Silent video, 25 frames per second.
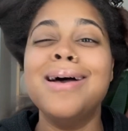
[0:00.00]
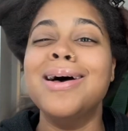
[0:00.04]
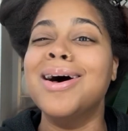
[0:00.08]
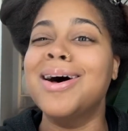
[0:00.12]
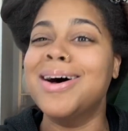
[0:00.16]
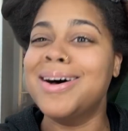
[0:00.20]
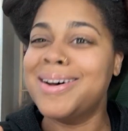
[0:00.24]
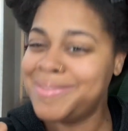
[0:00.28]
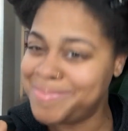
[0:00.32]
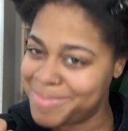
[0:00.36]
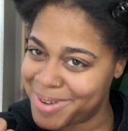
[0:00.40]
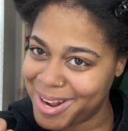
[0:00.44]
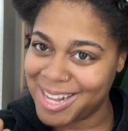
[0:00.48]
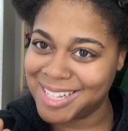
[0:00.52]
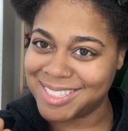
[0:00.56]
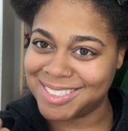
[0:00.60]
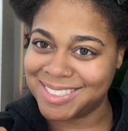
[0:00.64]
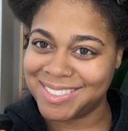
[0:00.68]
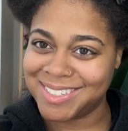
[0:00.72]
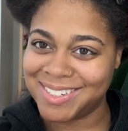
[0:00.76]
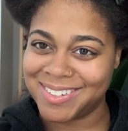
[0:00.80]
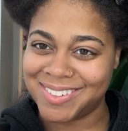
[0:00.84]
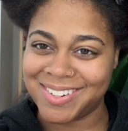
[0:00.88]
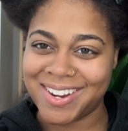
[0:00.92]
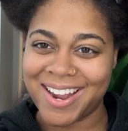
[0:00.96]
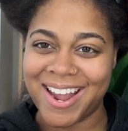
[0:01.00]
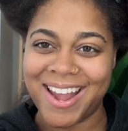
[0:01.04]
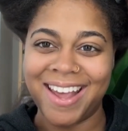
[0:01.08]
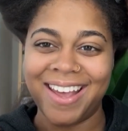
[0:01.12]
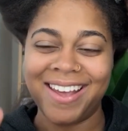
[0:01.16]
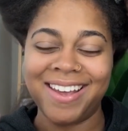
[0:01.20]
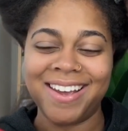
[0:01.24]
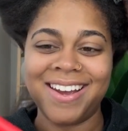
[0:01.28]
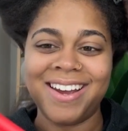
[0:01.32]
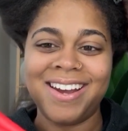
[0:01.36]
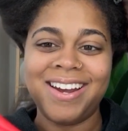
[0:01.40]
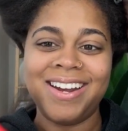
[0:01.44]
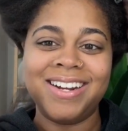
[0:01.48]
amazing,
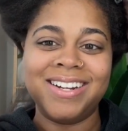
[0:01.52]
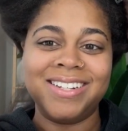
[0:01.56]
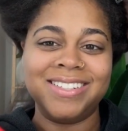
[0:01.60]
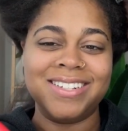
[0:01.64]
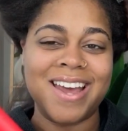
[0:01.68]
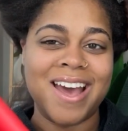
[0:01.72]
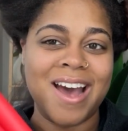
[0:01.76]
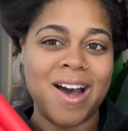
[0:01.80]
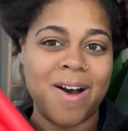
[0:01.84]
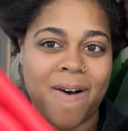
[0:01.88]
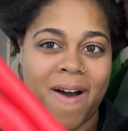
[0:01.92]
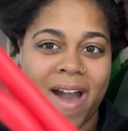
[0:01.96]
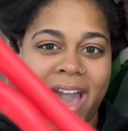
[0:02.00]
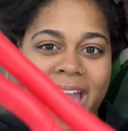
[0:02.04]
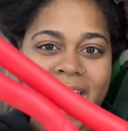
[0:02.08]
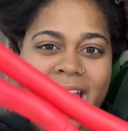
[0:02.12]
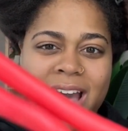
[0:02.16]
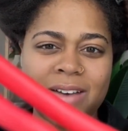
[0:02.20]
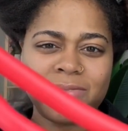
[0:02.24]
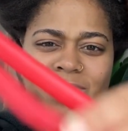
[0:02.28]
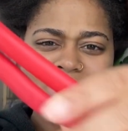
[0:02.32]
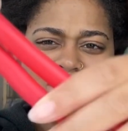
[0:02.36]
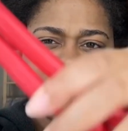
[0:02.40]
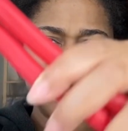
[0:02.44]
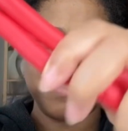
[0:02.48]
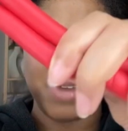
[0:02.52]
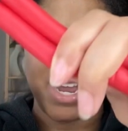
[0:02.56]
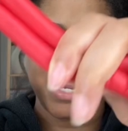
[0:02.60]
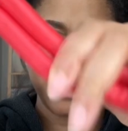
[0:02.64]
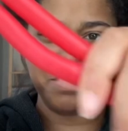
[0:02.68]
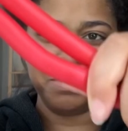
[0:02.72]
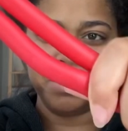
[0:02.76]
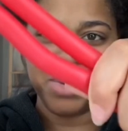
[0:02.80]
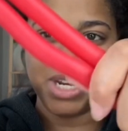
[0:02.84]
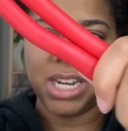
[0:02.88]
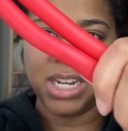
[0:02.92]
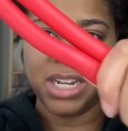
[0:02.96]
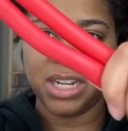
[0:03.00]
okay? Now I have some like
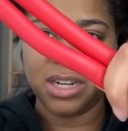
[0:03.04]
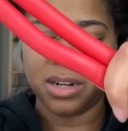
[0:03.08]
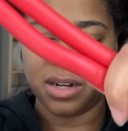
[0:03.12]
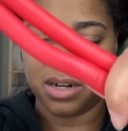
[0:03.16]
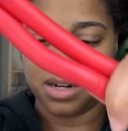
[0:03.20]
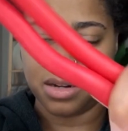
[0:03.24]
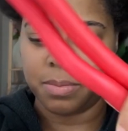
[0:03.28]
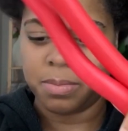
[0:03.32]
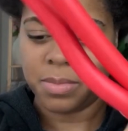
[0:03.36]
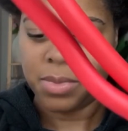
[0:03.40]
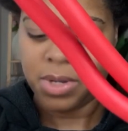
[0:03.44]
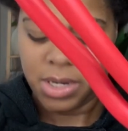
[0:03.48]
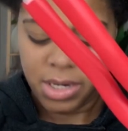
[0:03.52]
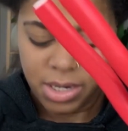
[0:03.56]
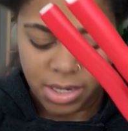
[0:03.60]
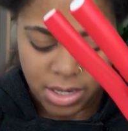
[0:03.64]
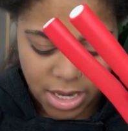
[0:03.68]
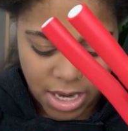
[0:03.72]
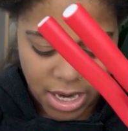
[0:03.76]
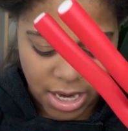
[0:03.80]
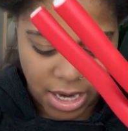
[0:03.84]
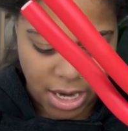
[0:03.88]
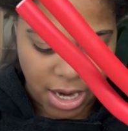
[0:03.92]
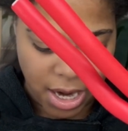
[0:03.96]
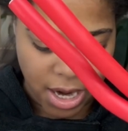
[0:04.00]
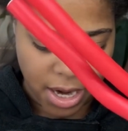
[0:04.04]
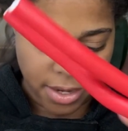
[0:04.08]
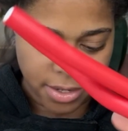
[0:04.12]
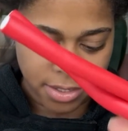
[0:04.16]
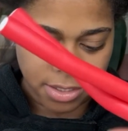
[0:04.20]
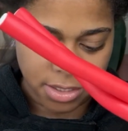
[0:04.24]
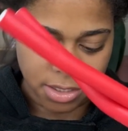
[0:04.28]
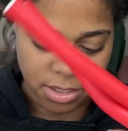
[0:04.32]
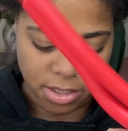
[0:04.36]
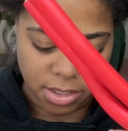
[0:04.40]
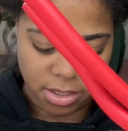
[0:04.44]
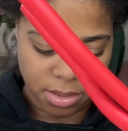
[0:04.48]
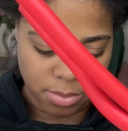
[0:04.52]
medium and
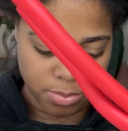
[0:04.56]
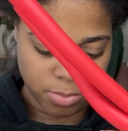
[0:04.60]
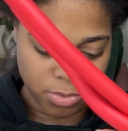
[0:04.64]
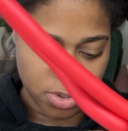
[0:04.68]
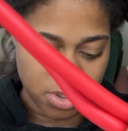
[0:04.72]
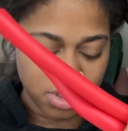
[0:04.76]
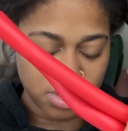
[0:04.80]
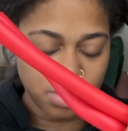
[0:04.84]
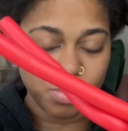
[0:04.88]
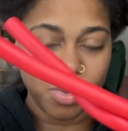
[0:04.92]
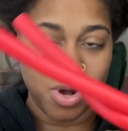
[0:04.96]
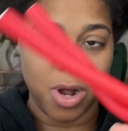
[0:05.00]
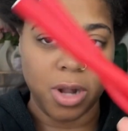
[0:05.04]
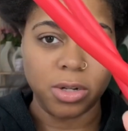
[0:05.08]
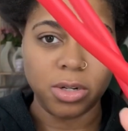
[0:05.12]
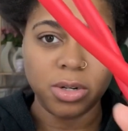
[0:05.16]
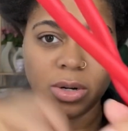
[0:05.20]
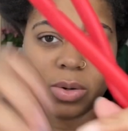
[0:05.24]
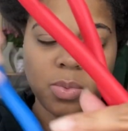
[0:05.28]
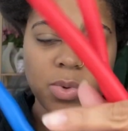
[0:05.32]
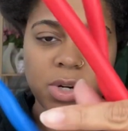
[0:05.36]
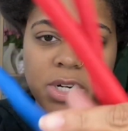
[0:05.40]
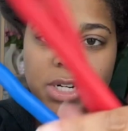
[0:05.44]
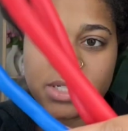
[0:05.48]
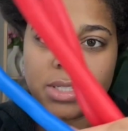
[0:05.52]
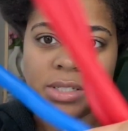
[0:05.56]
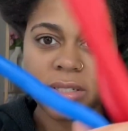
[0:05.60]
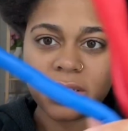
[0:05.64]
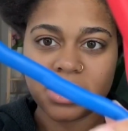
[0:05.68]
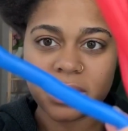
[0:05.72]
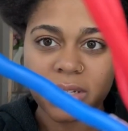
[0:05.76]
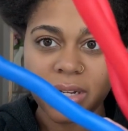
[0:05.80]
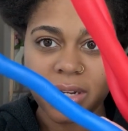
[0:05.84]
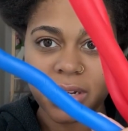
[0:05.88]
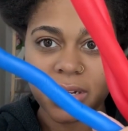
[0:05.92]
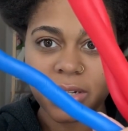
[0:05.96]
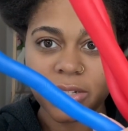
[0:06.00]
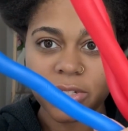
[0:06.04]
some smaller
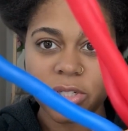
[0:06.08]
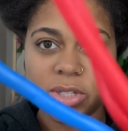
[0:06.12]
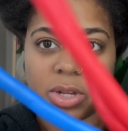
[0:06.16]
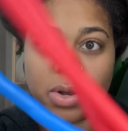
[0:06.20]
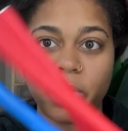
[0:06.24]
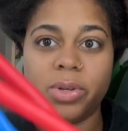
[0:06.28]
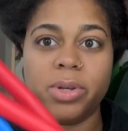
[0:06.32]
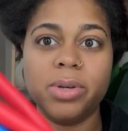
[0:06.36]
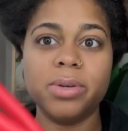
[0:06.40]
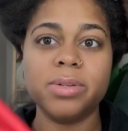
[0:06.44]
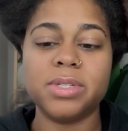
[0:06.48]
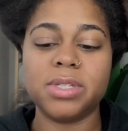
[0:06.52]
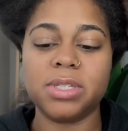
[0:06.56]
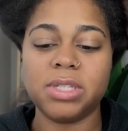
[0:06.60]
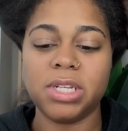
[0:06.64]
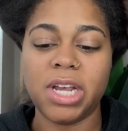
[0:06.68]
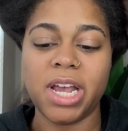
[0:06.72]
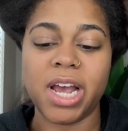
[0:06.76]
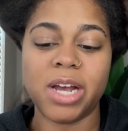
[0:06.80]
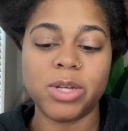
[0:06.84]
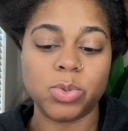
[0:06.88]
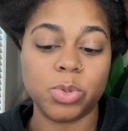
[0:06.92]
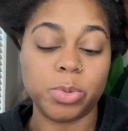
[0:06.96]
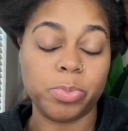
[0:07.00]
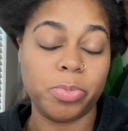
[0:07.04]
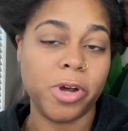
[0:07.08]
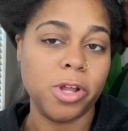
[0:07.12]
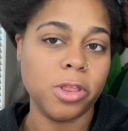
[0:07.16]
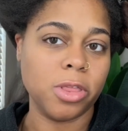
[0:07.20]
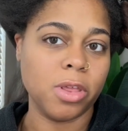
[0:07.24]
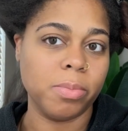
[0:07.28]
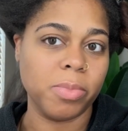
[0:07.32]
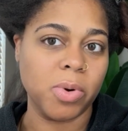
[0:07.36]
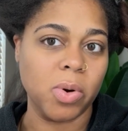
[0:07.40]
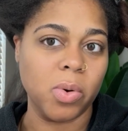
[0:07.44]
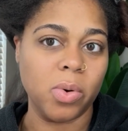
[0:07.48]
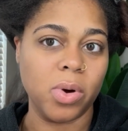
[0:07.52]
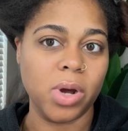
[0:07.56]
ones. So you'll see as we put
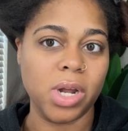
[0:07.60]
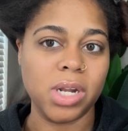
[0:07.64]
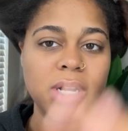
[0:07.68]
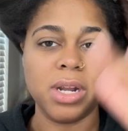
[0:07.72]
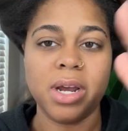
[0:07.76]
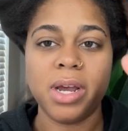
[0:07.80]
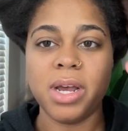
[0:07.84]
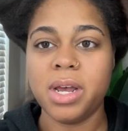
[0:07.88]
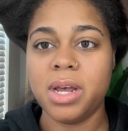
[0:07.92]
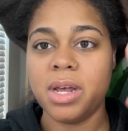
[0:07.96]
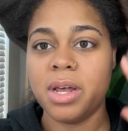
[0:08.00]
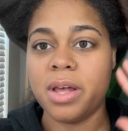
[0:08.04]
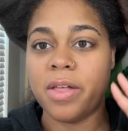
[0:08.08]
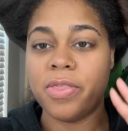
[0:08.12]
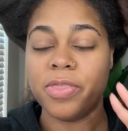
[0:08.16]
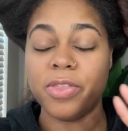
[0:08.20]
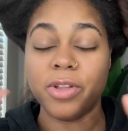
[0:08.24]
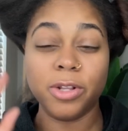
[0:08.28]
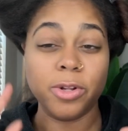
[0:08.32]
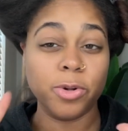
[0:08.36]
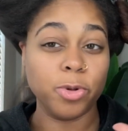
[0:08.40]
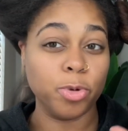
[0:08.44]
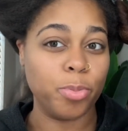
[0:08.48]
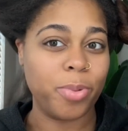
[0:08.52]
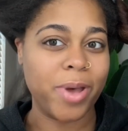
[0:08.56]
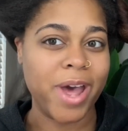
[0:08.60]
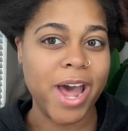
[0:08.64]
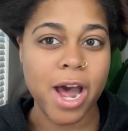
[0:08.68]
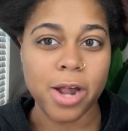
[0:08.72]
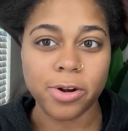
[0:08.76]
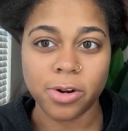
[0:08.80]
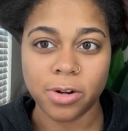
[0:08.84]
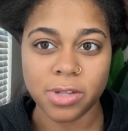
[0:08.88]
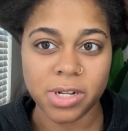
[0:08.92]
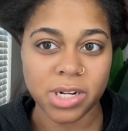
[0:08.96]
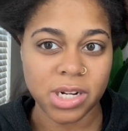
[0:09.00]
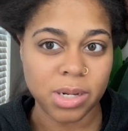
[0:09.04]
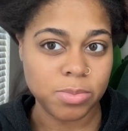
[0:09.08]
them on the little
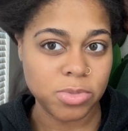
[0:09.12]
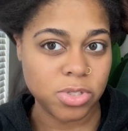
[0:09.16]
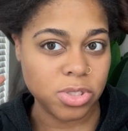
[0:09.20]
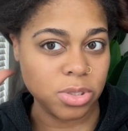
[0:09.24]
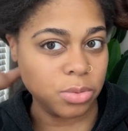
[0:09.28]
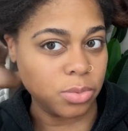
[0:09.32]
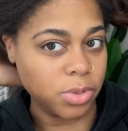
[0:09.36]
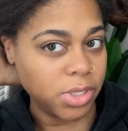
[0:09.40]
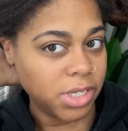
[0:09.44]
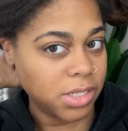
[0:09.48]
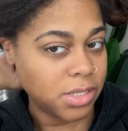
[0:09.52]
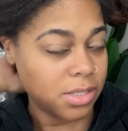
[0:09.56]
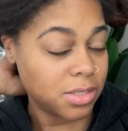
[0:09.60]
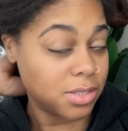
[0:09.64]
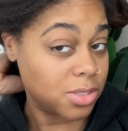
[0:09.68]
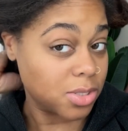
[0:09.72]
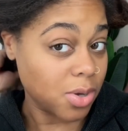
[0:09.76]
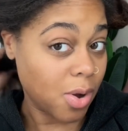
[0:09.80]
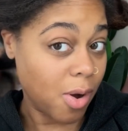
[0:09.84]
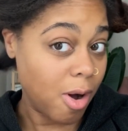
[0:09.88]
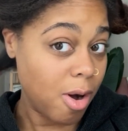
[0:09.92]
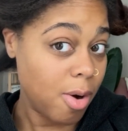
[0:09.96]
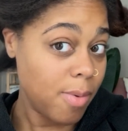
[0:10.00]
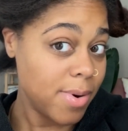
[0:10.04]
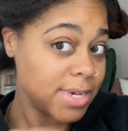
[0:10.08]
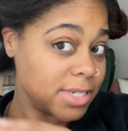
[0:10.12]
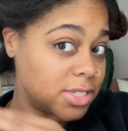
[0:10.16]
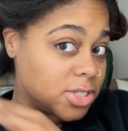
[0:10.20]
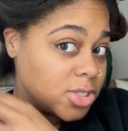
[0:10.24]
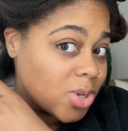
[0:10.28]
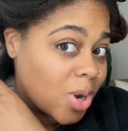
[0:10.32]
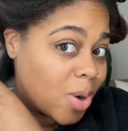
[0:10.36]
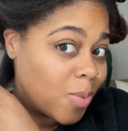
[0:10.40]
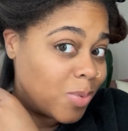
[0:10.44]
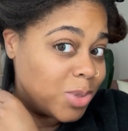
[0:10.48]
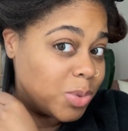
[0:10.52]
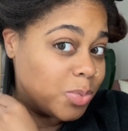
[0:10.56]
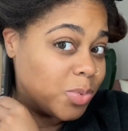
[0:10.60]
pattern that I'm doing. So I always
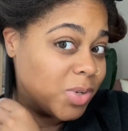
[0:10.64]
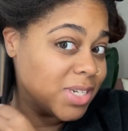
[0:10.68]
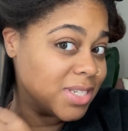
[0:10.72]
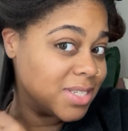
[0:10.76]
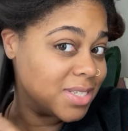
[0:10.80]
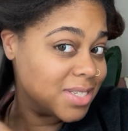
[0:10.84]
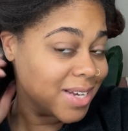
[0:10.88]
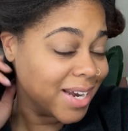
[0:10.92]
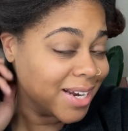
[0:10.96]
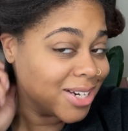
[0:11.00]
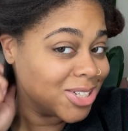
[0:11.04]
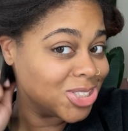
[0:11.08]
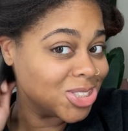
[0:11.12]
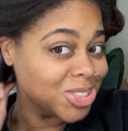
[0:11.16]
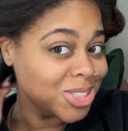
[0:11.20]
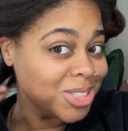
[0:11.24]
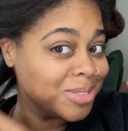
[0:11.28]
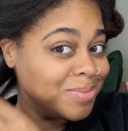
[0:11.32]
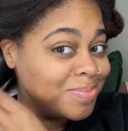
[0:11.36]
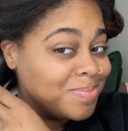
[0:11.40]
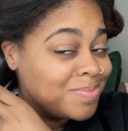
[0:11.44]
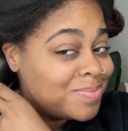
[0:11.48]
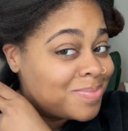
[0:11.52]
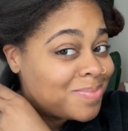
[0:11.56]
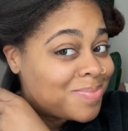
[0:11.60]
start with one section,